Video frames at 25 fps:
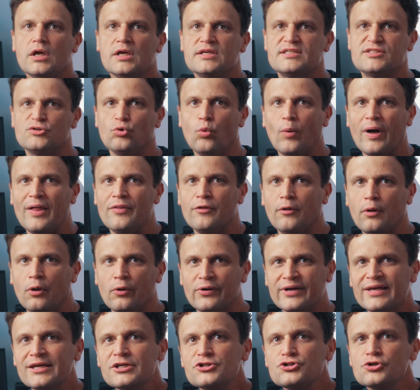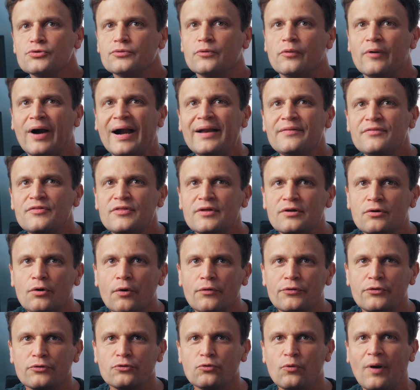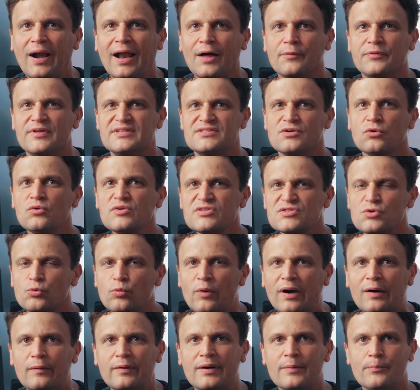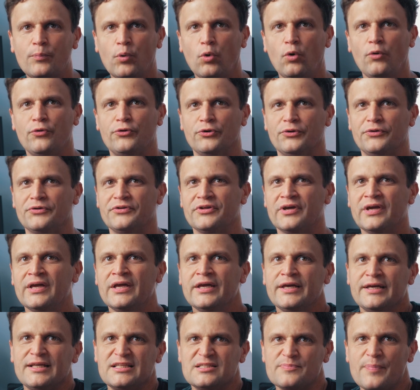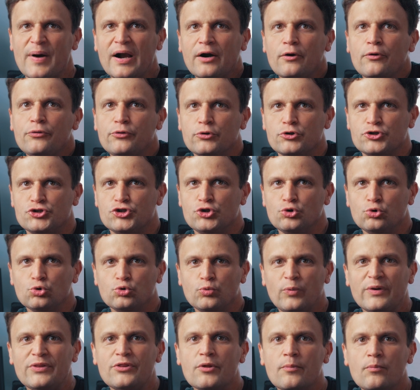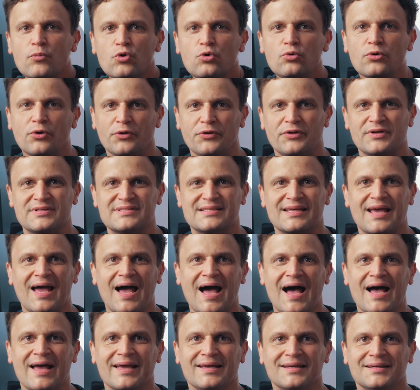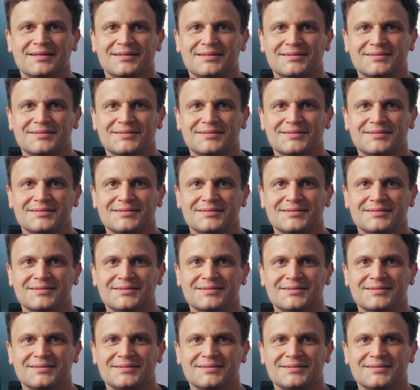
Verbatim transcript: So when the location or anything on the ground is also very important, it's better to shoot with the moon on the sky